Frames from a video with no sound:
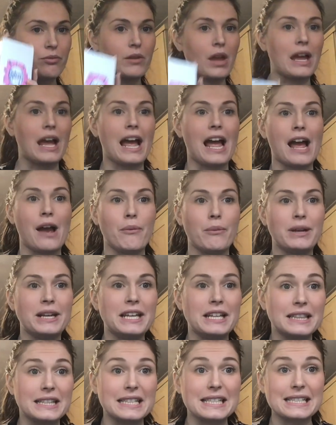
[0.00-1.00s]
and we
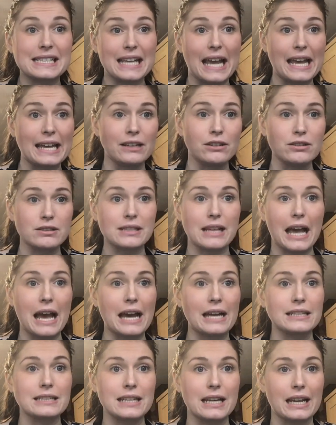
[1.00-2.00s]
need the scales
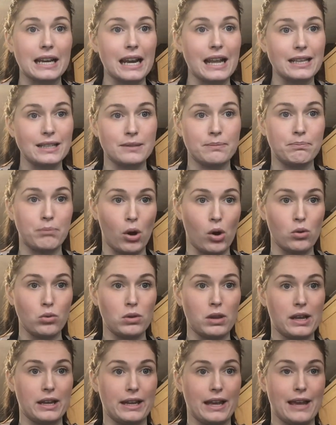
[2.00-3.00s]
and a glass bowl
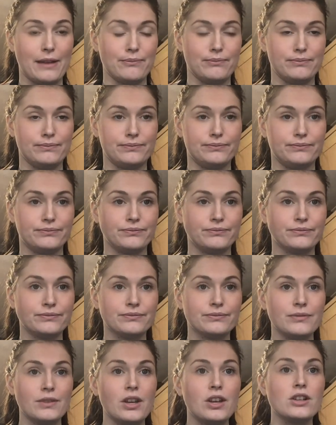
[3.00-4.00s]
again.
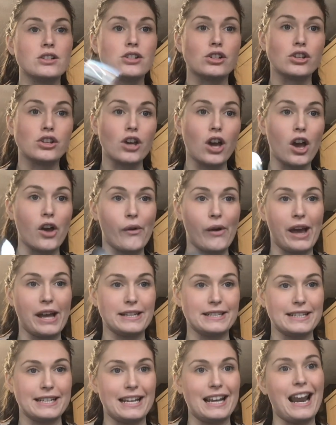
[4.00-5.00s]
So go
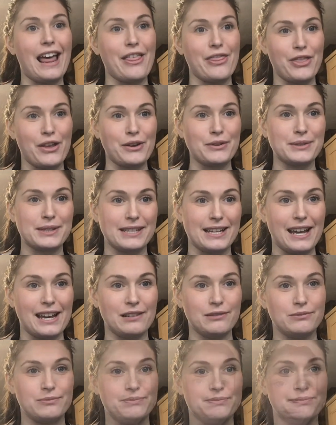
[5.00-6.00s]
and collect those
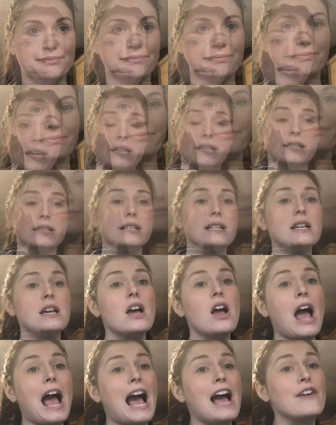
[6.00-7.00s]
now. Brilliant.
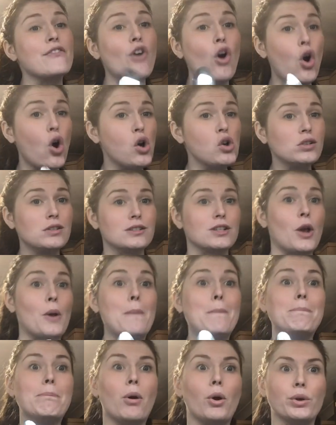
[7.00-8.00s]
I've also
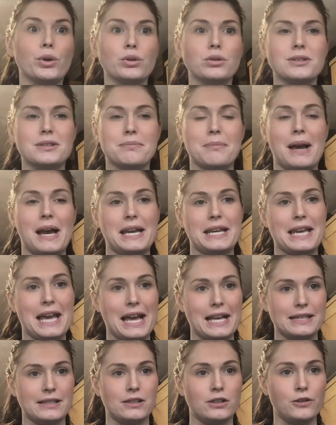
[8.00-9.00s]
boiled my
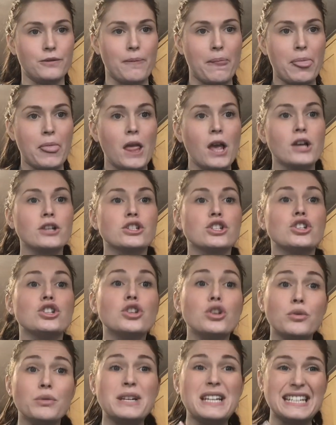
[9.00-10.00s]
kettle. So
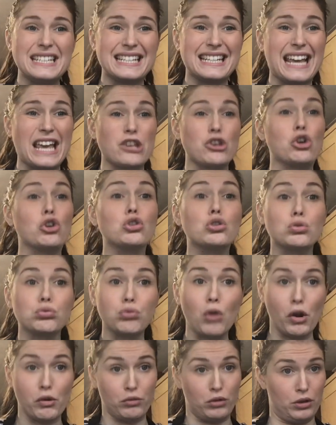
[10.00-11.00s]
you need to get your
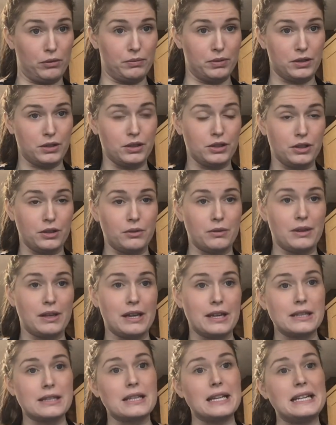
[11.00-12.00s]
grown-ups to do
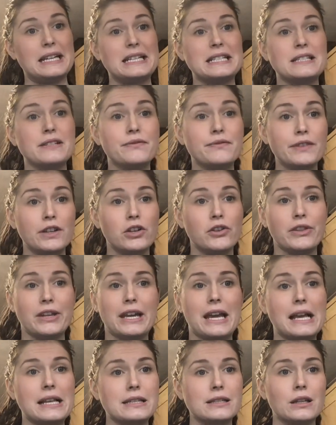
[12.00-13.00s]
this. They need to fill the
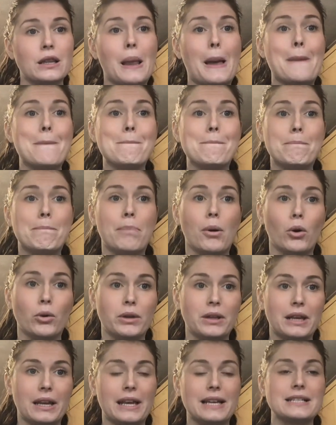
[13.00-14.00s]
kettle and
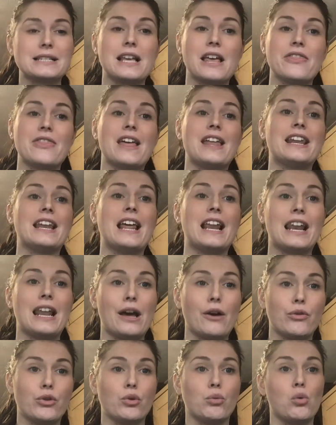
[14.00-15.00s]
boil it and then allow
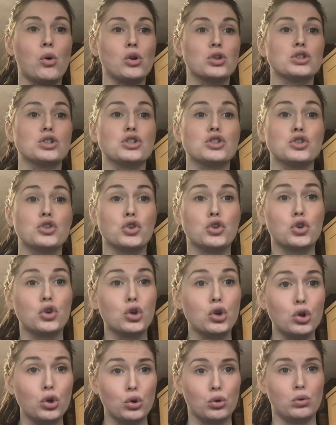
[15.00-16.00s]
the water to
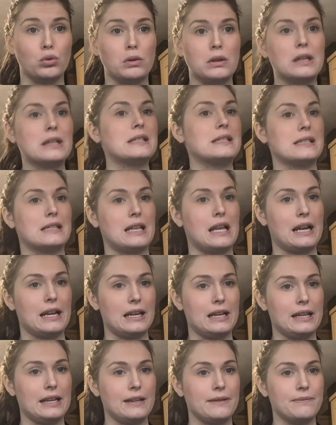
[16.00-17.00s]
cool
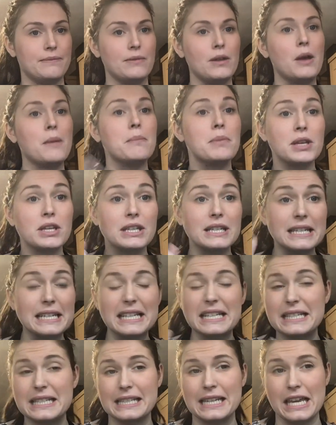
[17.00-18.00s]
slightly. But you
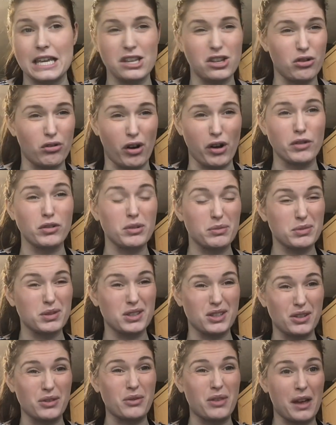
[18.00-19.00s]
need to get your grown-up to
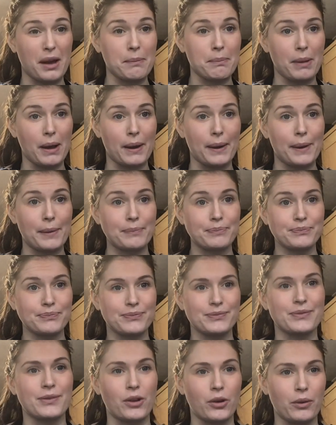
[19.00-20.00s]
do that part.
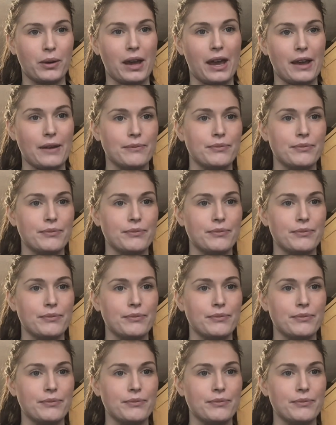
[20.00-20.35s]
Okay.